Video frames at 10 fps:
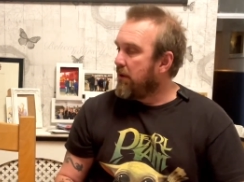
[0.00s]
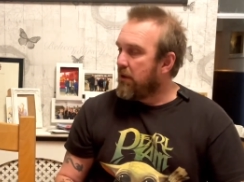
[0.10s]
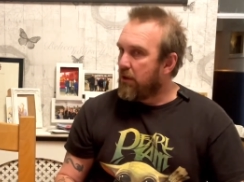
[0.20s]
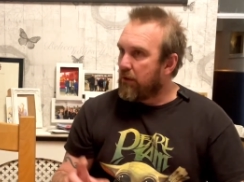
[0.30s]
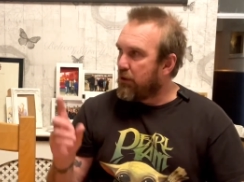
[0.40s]

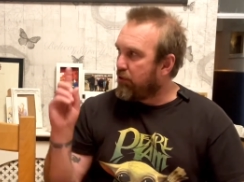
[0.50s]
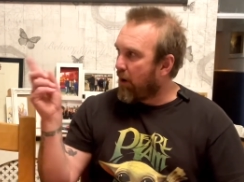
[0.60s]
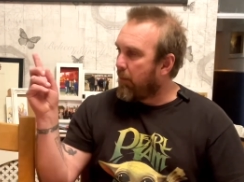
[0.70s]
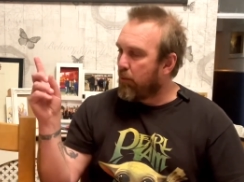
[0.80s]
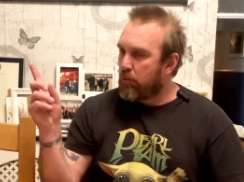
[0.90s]
You're in
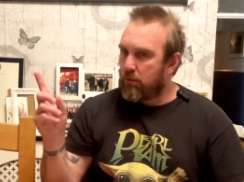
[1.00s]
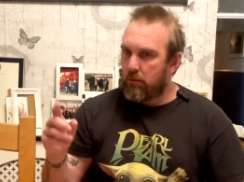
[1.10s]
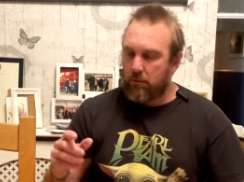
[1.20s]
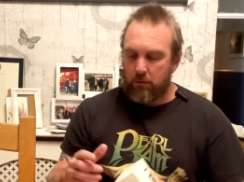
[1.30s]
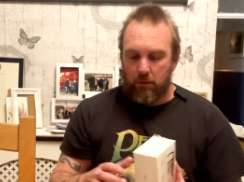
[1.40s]
trouble.
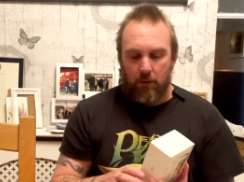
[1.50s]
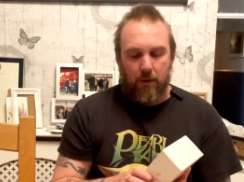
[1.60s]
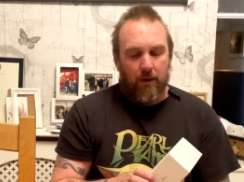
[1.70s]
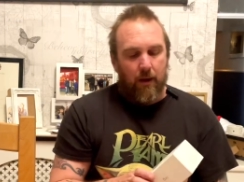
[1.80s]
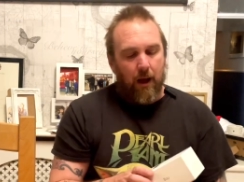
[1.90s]

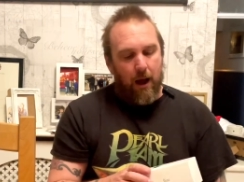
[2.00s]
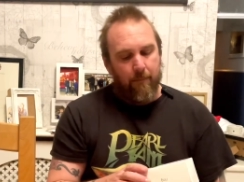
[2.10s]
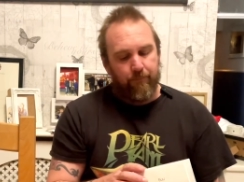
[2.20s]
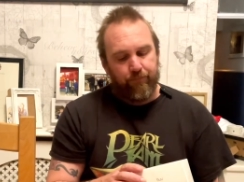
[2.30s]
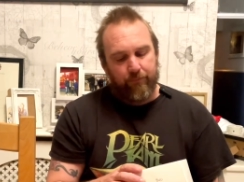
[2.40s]

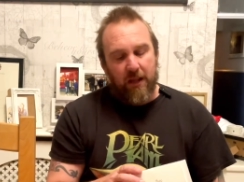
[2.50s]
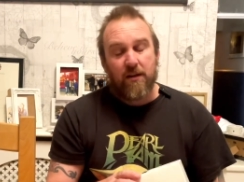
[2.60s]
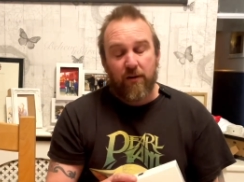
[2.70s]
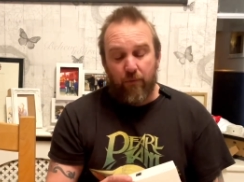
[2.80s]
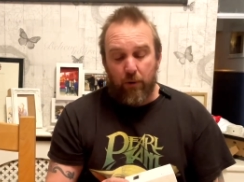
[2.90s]
Yeah,
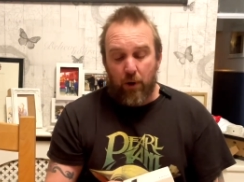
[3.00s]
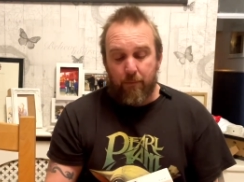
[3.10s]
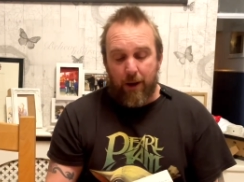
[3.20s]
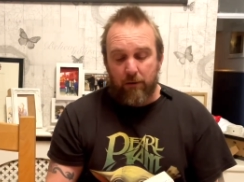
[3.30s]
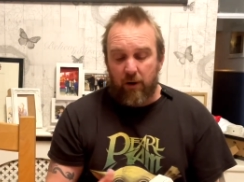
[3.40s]
so
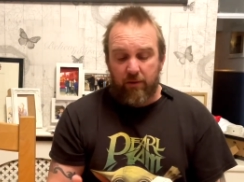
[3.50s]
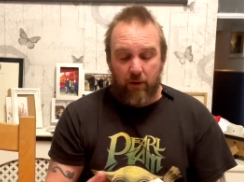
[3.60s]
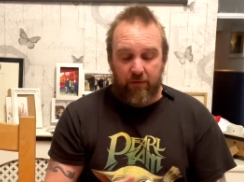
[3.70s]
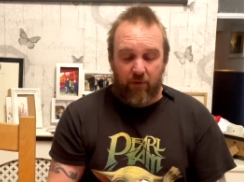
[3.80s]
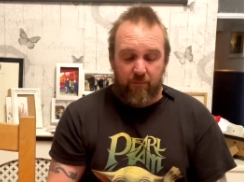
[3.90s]
£49. I have
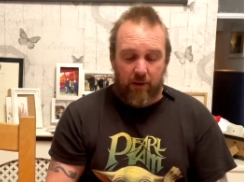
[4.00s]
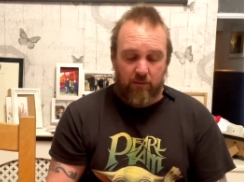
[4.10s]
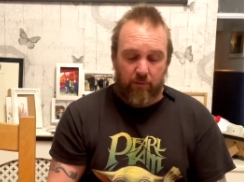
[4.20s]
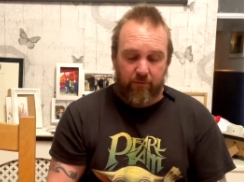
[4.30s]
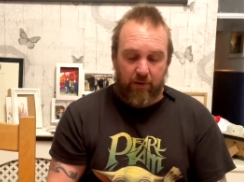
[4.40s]
£35
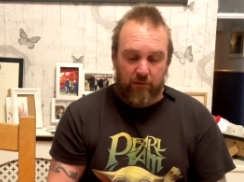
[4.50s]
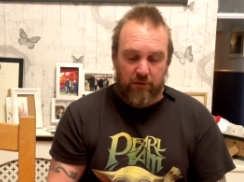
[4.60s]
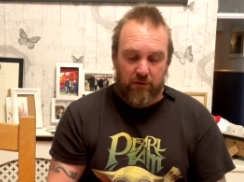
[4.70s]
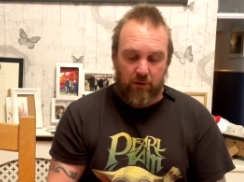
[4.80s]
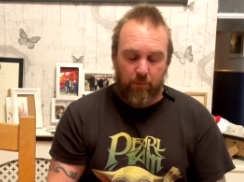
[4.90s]
worth of
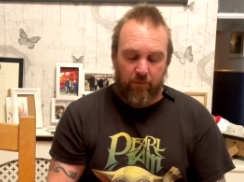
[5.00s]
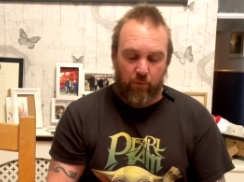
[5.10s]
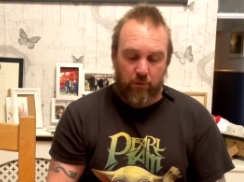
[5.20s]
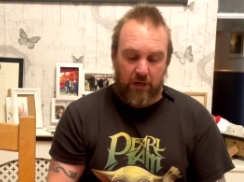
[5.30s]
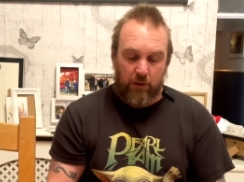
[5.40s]
vouchers, so I put
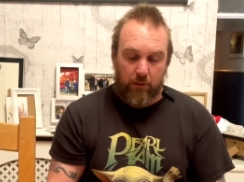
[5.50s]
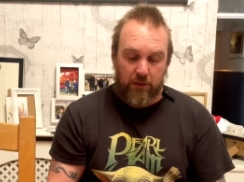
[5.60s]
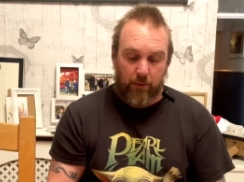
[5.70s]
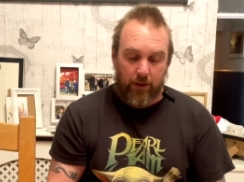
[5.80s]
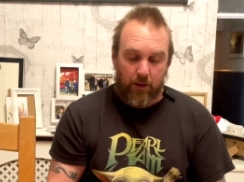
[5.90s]
14 quid
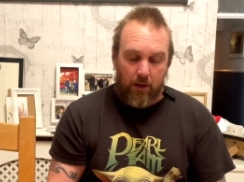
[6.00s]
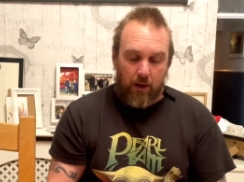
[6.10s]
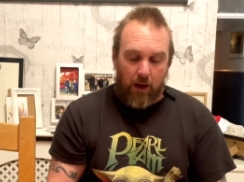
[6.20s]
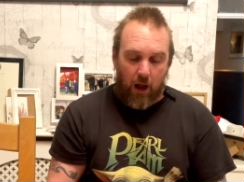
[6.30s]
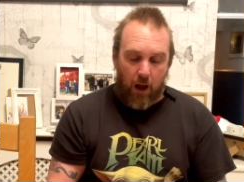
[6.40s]
to it.
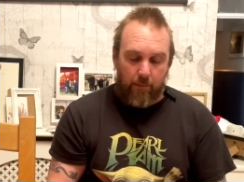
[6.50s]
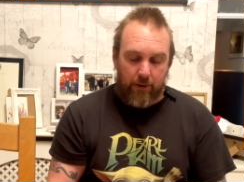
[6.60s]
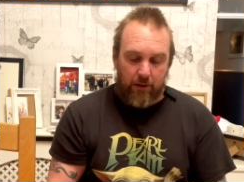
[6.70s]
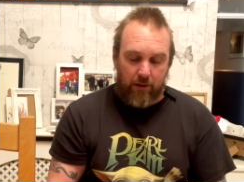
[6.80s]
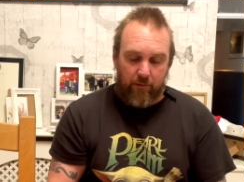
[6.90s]

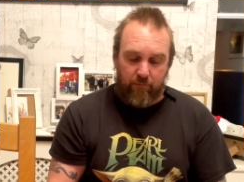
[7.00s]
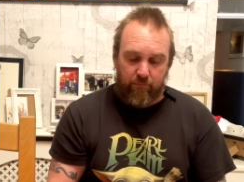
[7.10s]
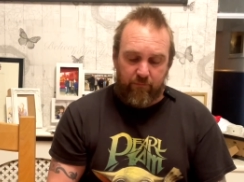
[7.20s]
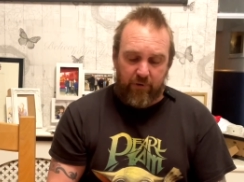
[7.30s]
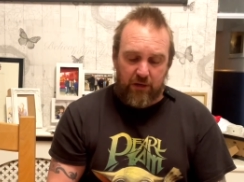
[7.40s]
The
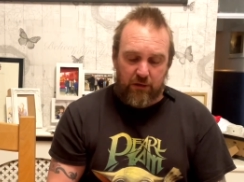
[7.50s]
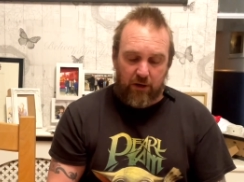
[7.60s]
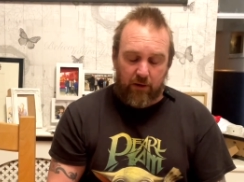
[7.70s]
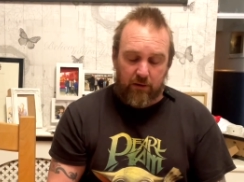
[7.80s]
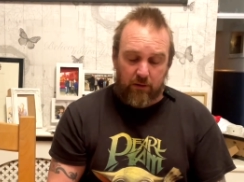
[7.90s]

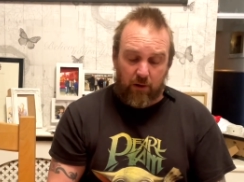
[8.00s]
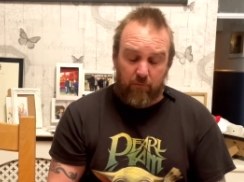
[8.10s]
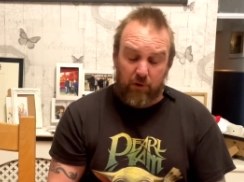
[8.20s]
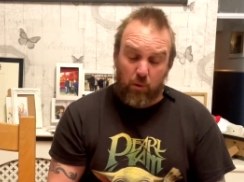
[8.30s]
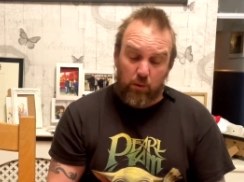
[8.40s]
feature, so it
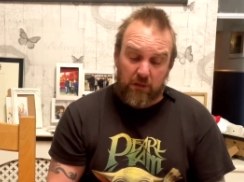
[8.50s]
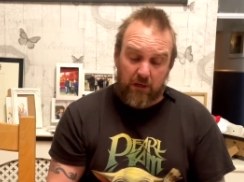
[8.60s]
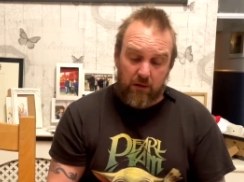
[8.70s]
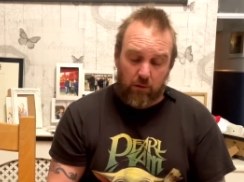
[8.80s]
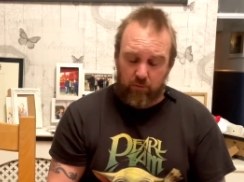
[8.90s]
records
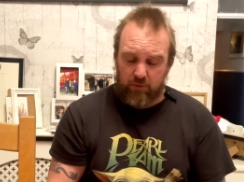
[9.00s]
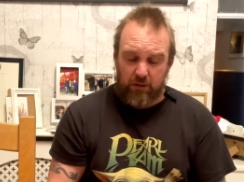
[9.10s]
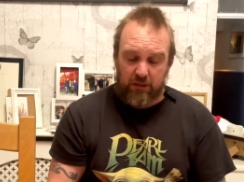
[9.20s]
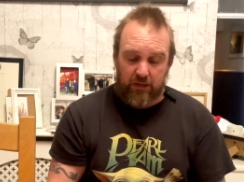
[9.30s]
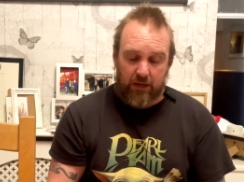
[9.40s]
in, or you can
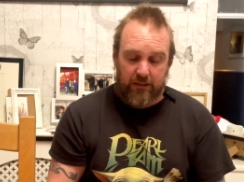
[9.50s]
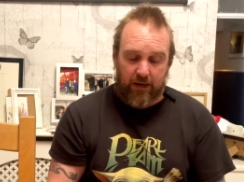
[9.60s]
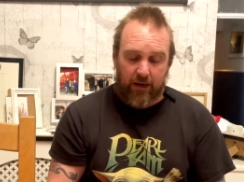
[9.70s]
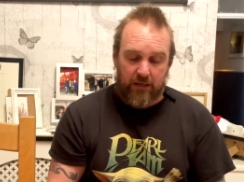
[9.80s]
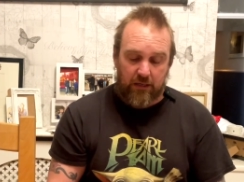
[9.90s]
see it in
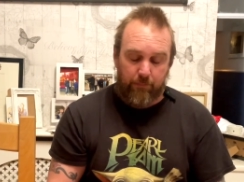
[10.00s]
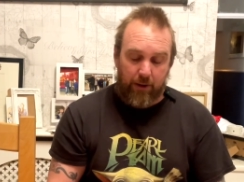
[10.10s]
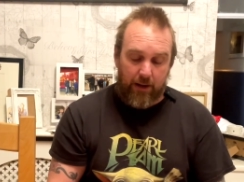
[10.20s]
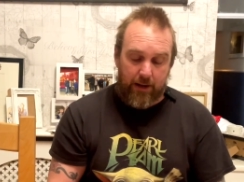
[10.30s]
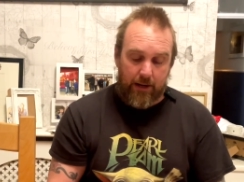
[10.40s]

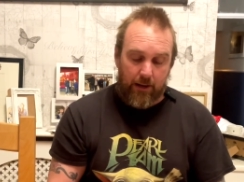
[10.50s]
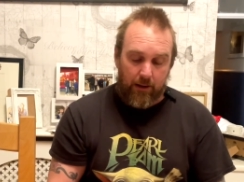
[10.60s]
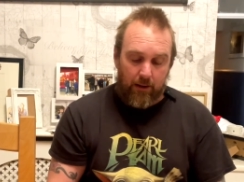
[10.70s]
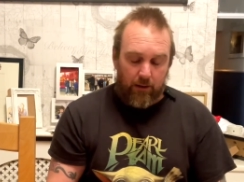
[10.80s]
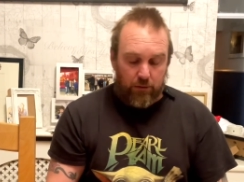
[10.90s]
1080p,
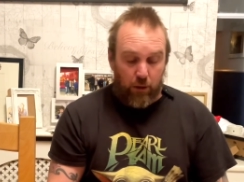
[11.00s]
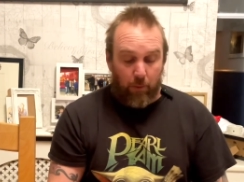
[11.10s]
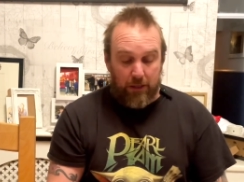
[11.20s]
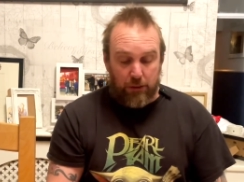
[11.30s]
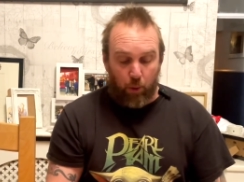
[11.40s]

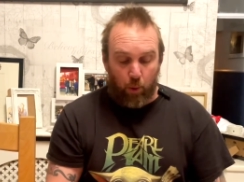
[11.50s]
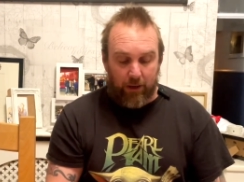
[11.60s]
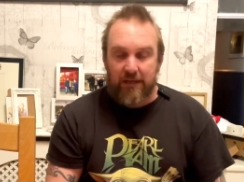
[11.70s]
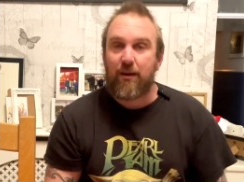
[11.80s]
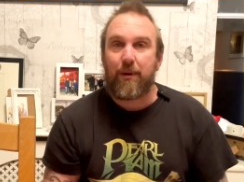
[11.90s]
two-way
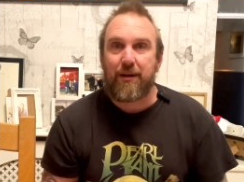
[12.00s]
talking, so we could